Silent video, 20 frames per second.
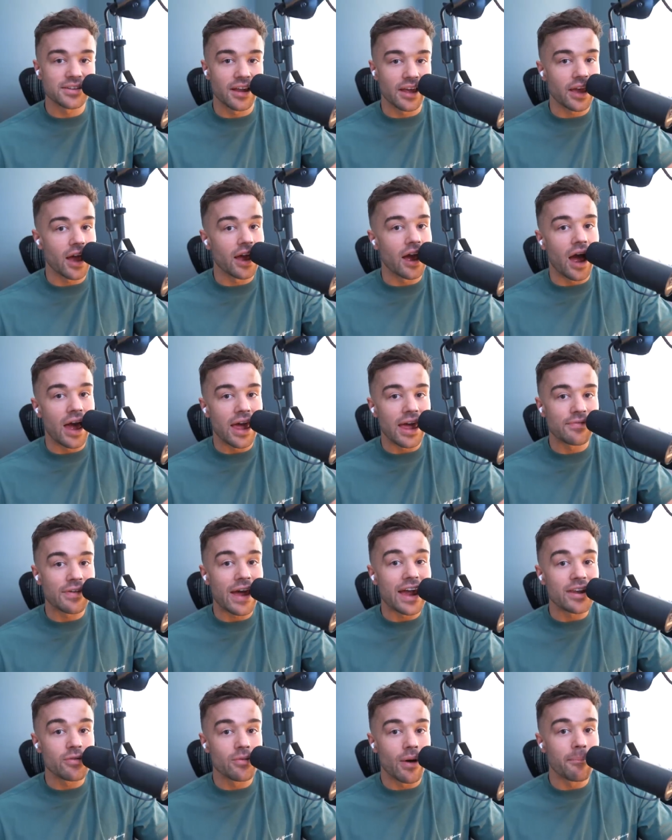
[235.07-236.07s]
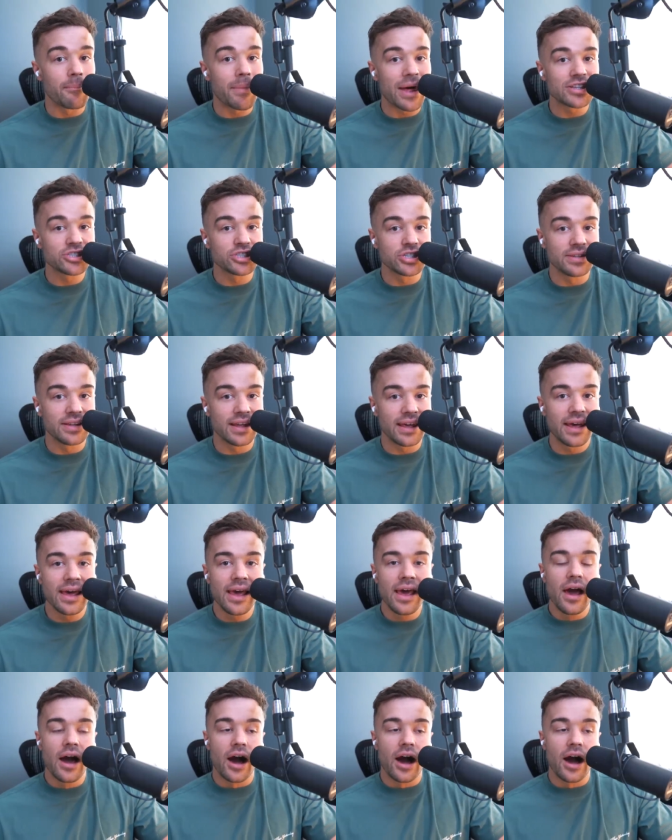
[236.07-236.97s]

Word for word: Like I, if anyone mentioned it,